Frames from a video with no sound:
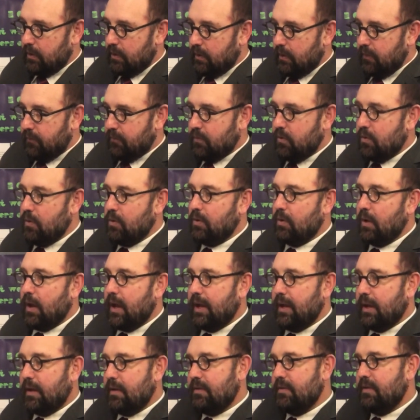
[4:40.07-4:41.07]
if you're
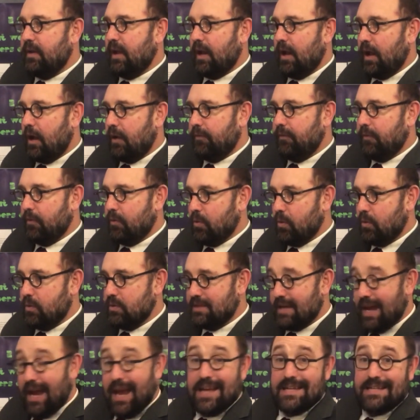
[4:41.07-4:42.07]
going into that Alpha
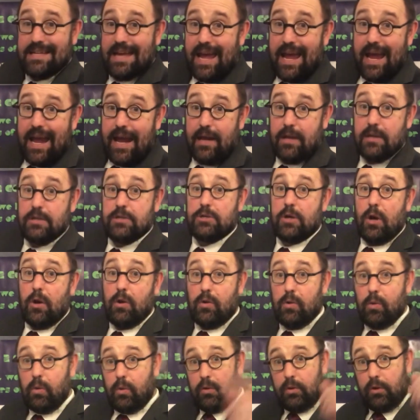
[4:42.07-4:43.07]
course as a
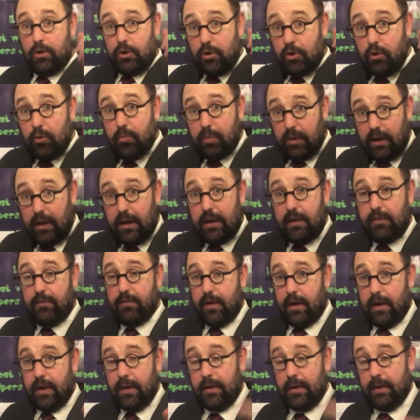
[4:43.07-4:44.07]
so-called new
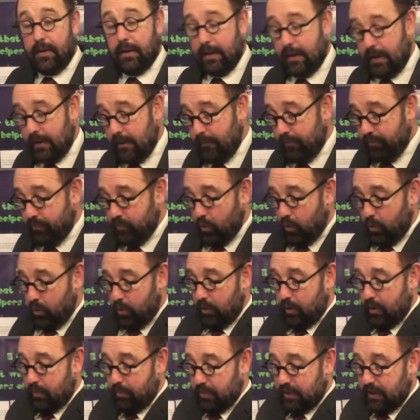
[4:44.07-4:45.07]
believer
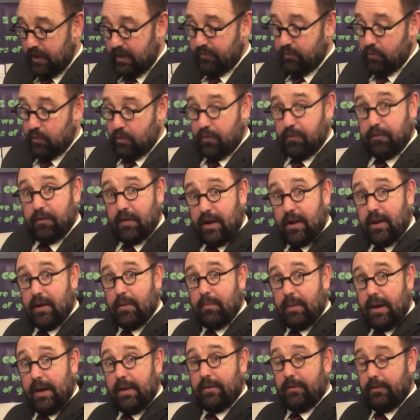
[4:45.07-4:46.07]
or a believer with
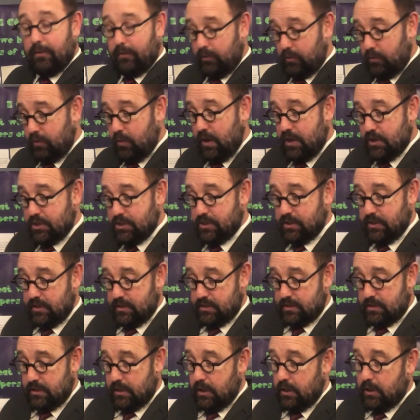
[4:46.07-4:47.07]
fundamental
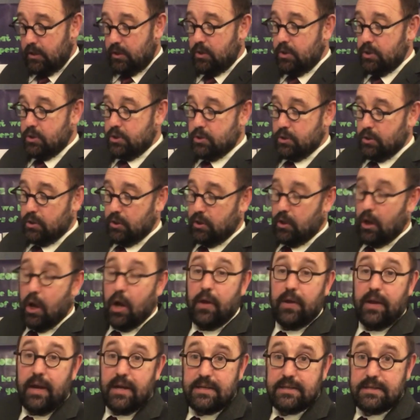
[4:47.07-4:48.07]
questions, you should
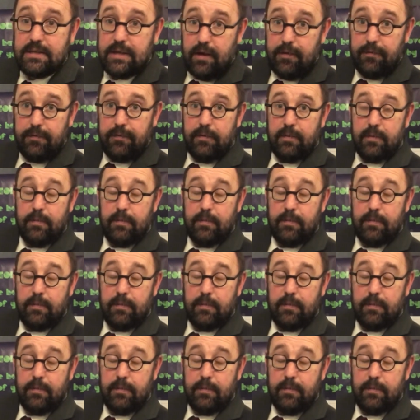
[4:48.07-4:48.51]
know that stuff,